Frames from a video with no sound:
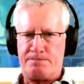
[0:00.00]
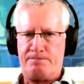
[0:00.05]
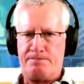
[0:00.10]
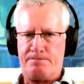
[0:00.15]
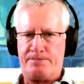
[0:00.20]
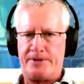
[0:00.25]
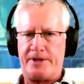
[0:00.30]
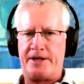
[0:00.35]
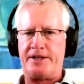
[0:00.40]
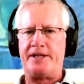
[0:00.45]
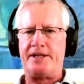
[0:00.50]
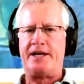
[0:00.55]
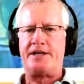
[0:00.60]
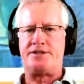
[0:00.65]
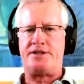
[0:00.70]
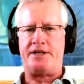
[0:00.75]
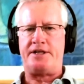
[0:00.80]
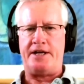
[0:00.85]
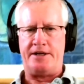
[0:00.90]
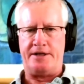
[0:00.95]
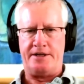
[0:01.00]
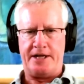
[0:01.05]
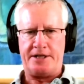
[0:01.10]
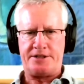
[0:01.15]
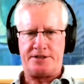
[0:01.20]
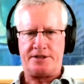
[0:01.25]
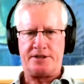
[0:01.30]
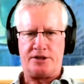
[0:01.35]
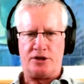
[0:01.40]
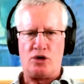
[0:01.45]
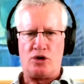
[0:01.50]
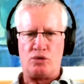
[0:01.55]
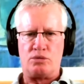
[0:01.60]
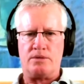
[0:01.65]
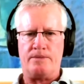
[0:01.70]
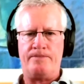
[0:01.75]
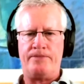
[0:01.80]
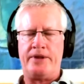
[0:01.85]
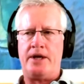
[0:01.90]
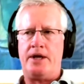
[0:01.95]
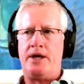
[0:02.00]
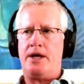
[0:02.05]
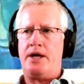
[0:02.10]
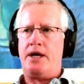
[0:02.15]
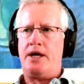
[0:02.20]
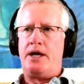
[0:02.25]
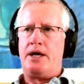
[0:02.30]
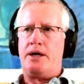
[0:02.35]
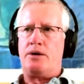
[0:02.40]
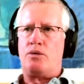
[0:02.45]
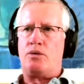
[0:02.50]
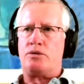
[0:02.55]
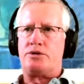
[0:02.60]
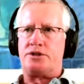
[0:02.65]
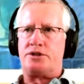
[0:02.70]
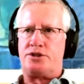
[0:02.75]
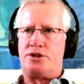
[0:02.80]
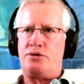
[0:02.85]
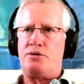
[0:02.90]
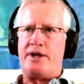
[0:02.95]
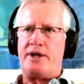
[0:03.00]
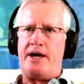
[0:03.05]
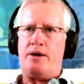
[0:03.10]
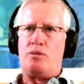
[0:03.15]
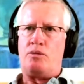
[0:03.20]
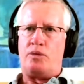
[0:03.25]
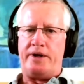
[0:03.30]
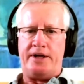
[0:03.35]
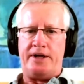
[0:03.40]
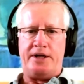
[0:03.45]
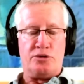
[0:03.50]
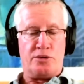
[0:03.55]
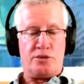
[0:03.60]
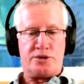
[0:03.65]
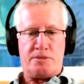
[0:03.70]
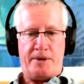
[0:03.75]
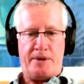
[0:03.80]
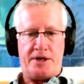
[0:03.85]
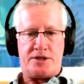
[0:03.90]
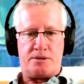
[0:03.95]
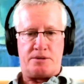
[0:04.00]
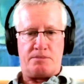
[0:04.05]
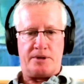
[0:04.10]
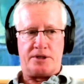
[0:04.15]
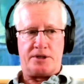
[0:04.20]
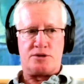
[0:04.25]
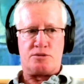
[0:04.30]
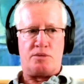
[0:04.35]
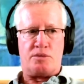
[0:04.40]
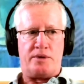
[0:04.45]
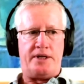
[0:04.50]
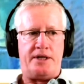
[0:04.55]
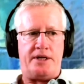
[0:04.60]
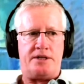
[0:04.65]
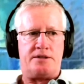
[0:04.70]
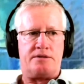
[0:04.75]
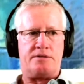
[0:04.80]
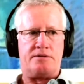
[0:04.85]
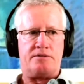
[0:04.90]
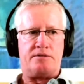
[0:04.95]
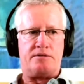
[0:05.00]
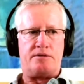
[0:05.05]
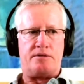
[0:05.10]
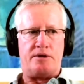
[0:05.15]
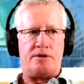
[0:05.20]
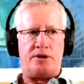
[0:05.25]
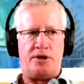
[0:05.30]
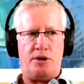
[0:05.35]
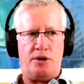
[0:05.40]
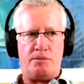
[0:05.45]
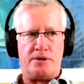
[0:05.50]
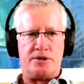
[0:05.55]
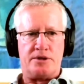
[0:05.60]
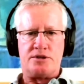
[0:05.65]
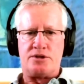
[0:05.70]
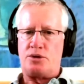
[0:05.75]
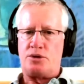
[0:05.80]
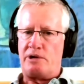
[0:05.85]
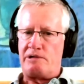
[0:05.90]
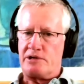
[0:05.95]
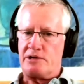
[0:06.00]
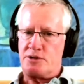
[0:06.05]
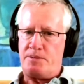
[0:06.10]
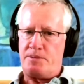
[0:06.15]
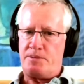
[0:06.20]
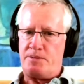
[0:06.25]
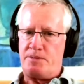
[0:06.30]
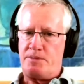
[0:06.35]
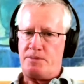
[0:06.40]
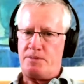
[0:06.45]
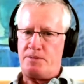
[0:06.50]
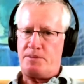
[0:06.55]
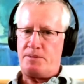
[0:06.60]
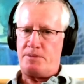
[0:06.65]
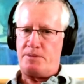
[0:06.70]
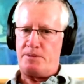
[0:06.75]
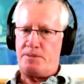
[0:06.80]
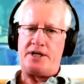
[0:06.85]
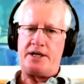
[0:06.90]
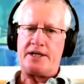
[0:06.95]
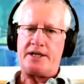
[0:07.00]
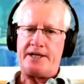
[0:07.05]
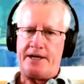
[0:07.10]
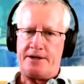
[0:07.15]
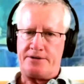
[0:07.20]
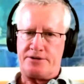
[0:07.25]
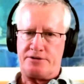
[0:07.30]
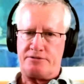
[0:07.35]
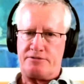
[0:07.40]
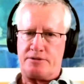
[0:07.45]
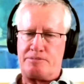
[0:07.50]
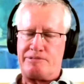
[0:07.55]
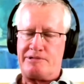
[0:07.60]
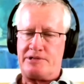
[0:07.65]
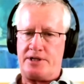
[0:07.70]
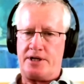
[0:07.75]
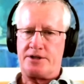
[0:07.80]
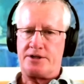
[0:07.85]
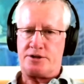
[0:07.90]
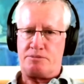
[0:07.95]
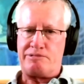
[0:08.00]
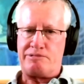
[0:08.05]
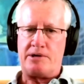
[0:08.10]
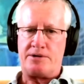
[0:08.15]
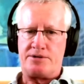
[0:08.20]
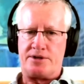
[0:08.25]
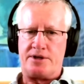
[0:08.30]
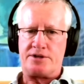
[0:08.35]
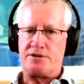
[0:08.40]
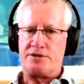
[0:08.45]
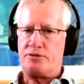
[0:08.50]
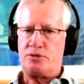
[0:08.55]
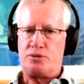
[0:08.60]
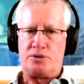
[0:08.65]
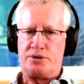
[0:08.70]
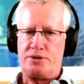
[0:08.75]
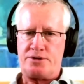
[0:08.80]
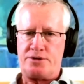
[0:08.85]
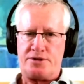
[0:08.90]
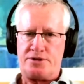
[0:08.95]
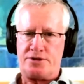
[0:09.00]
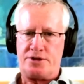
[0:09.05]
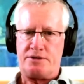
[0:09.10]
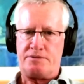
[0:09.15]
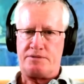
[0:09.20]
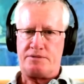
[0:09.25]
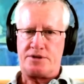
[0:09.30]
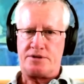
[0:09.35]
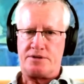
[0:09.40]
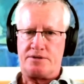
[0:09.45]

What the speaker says: I think that's the end. That's the goal. To do that, we need automation because we need humans who are expensive to be taken out of the production process of all goods and services.